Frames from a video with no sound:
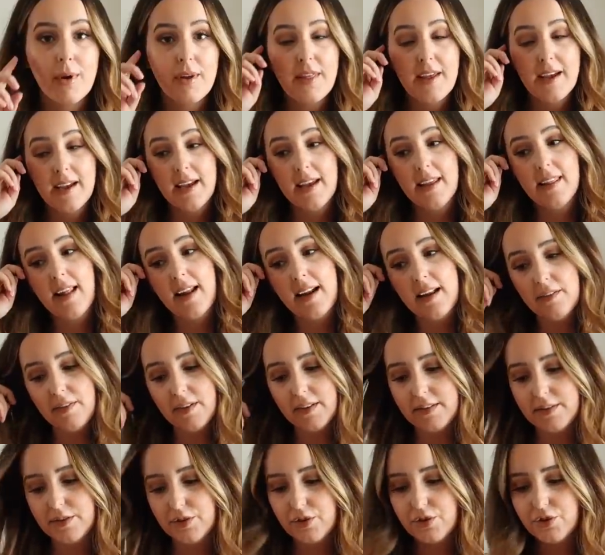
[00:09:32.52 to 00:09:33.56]
We're thinking that if
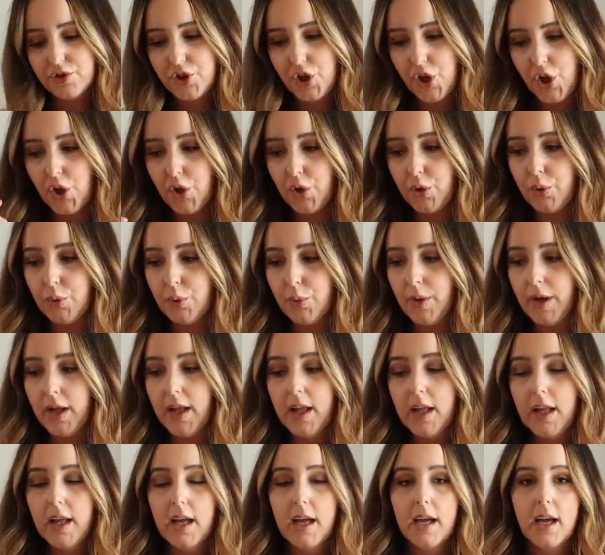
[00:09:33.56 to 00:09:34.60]
it's too
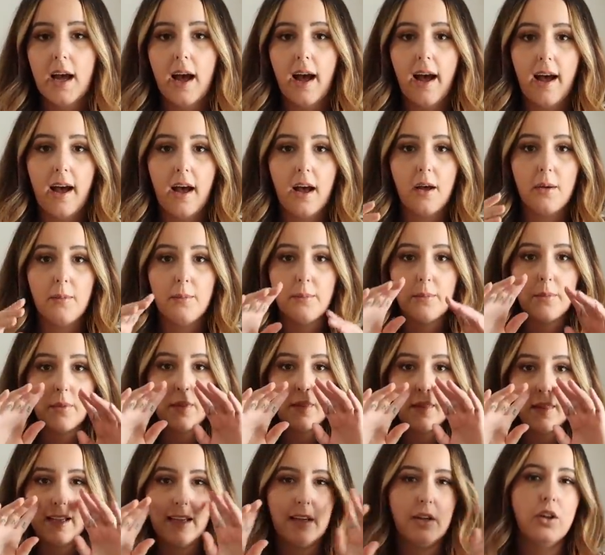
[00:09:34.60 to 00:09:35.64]

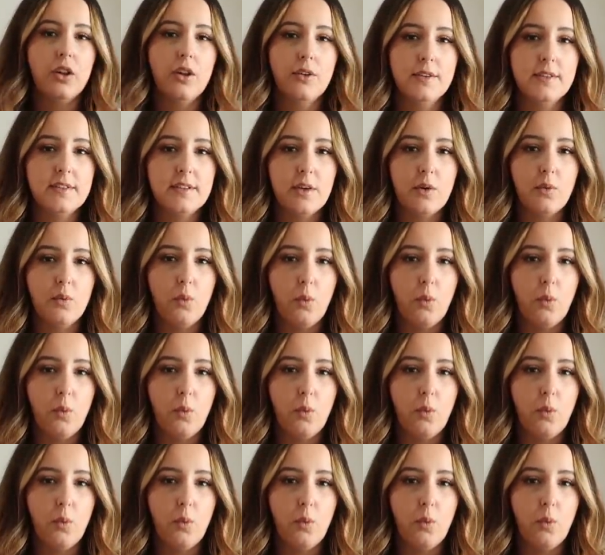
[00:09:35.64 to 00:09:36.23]
like close to